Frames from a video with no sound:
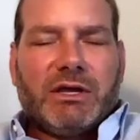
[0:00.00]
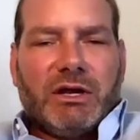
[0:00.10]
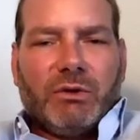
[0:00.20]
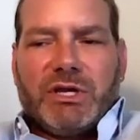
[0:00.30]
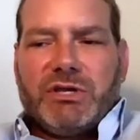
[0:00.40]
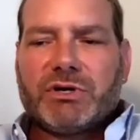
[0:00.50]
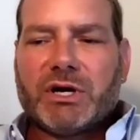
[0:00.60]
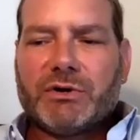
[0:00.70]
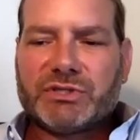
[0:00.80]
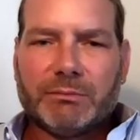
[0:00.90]
You know, when you
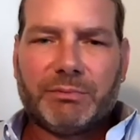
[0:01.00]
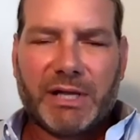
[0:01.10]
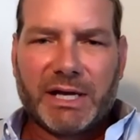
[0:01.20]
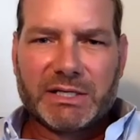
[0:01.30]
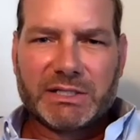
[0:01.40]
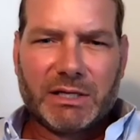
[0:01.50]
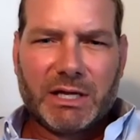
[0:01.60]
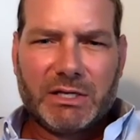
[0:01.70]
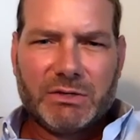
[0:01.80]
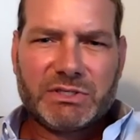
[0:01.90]
go someplace
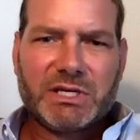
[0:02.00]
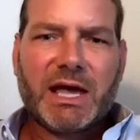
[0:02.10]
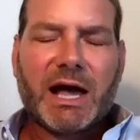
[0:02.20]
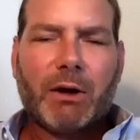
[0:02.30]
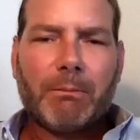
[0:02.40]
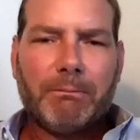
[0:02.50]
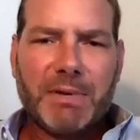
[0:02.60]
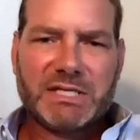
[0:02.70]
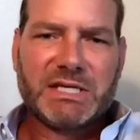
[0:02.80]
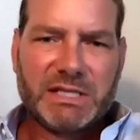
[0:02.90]
and you see how
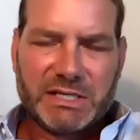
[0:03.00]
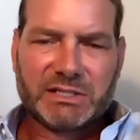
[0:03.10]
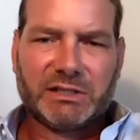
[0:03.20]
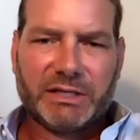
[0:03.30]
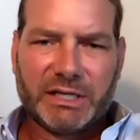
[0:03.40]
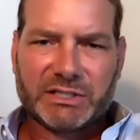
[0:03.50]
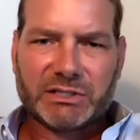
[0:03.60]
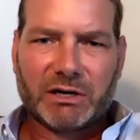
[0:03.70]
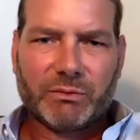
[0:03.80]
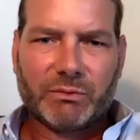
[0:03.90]
busy these clinics are,